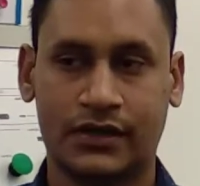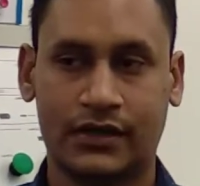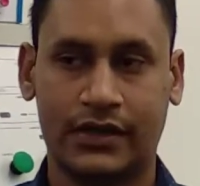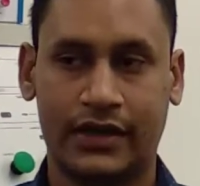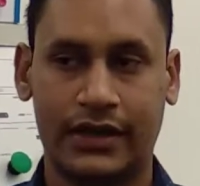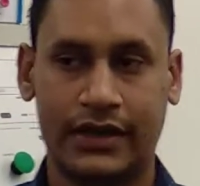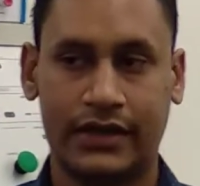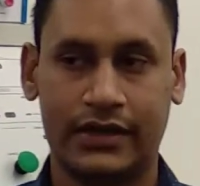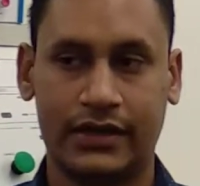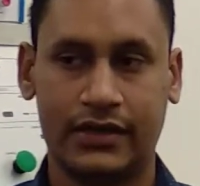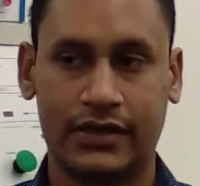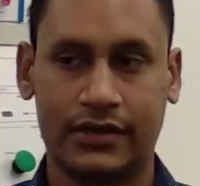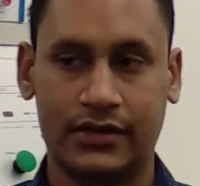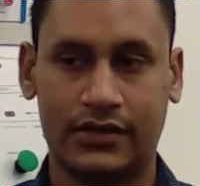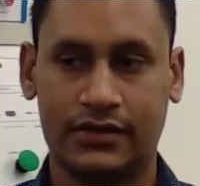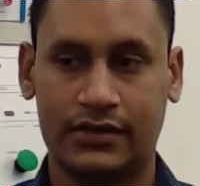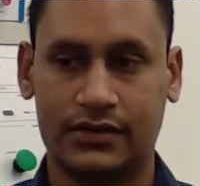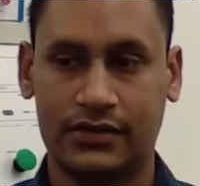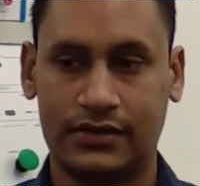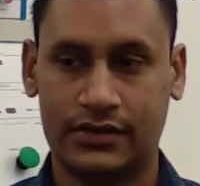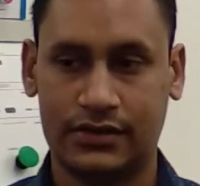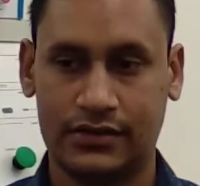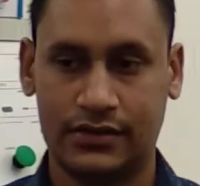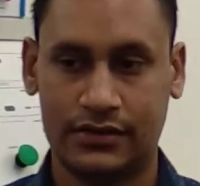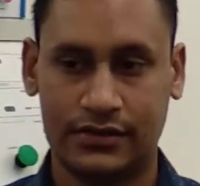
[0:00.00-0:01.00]
And
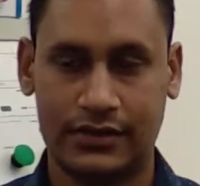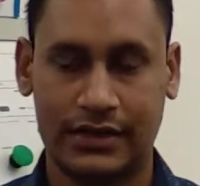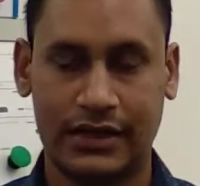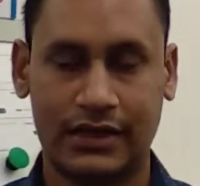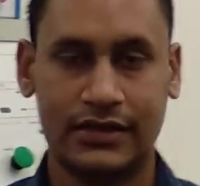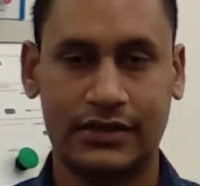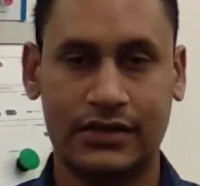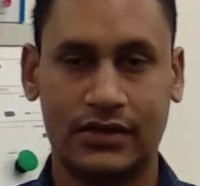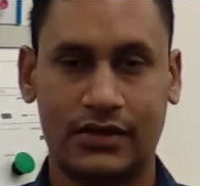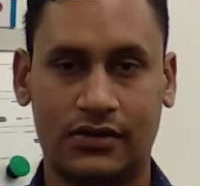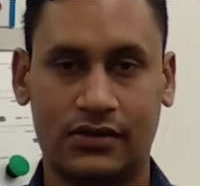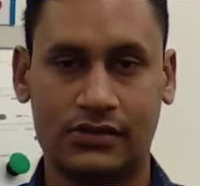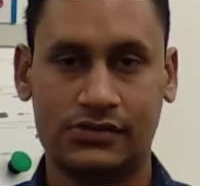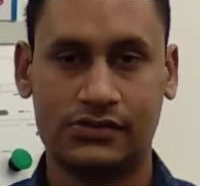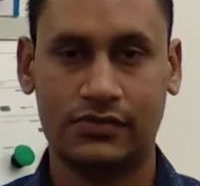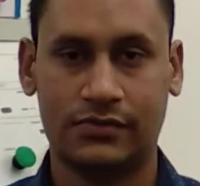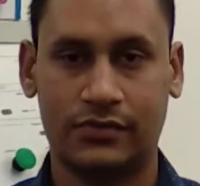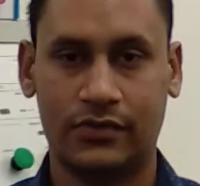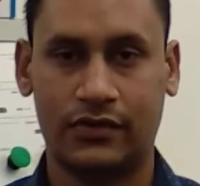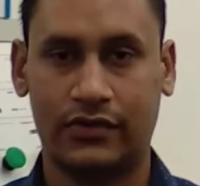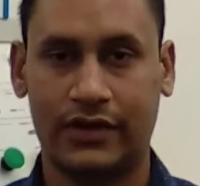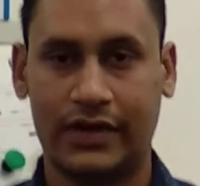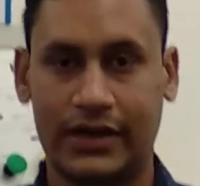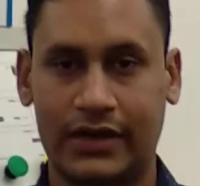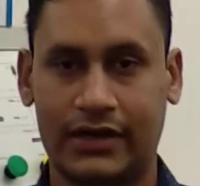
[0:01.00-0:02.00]
Railtel also
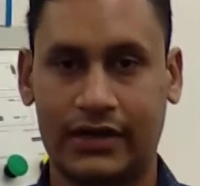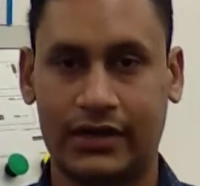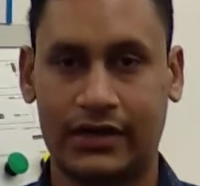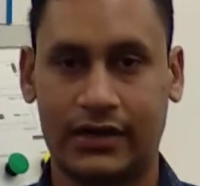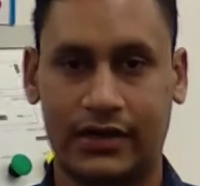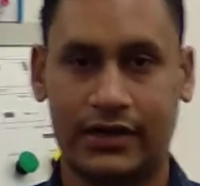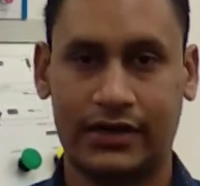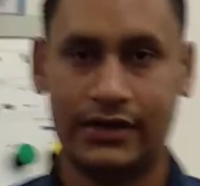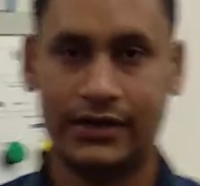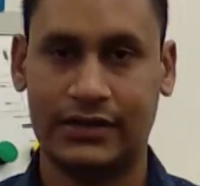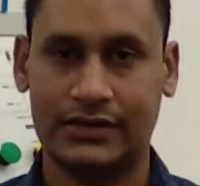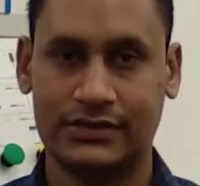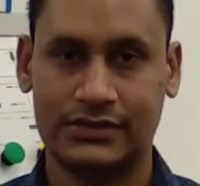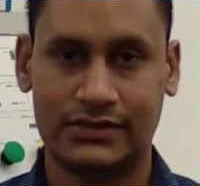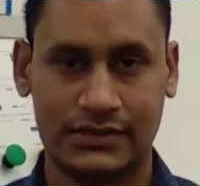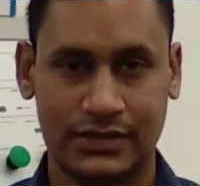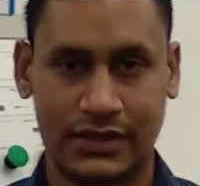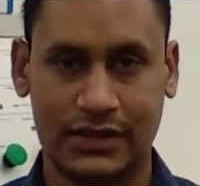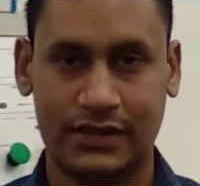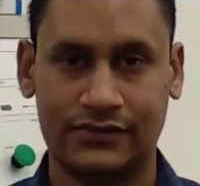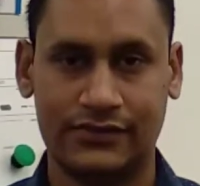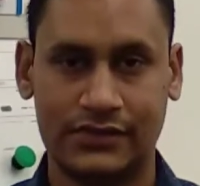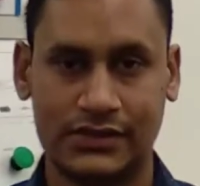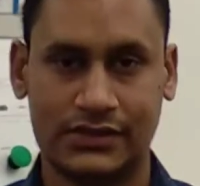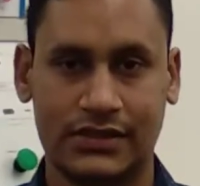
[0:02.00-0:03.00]
provide
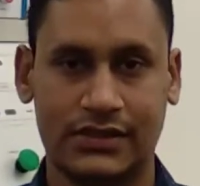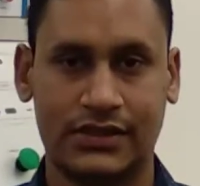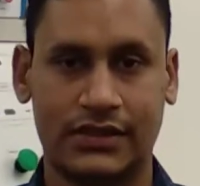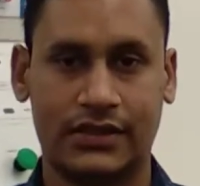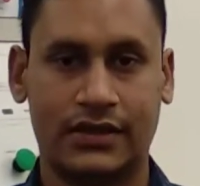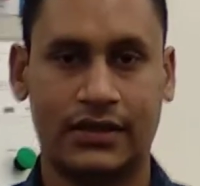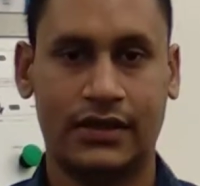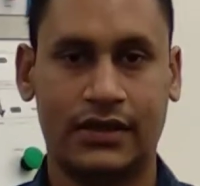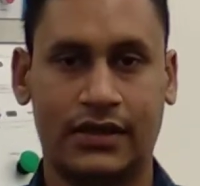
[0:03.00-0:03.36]
industrial visit